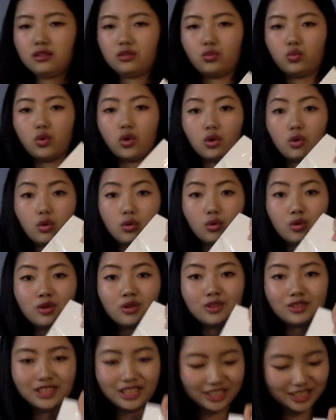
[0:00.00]
Whoa,
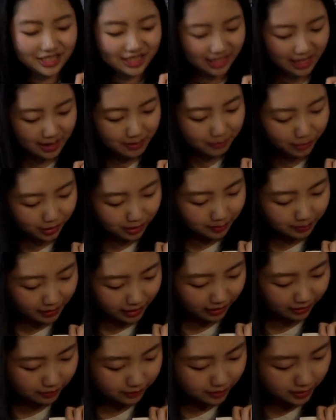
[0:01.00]
there's tape on the
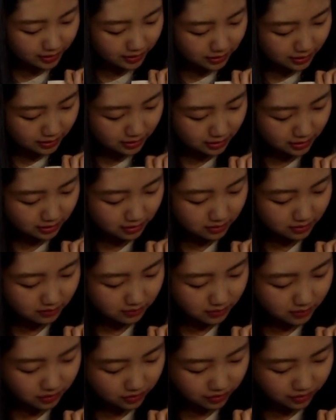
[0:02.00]
back of this.
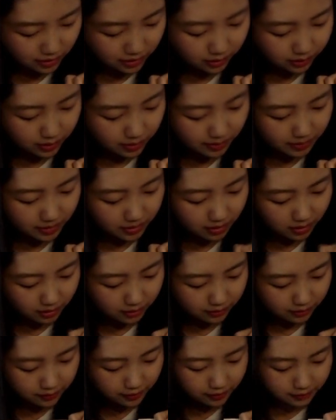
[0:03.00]
Let me try to rip it off.
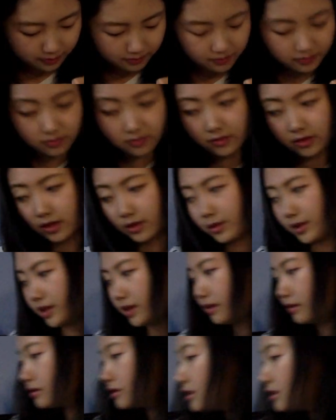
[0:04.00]
There we go.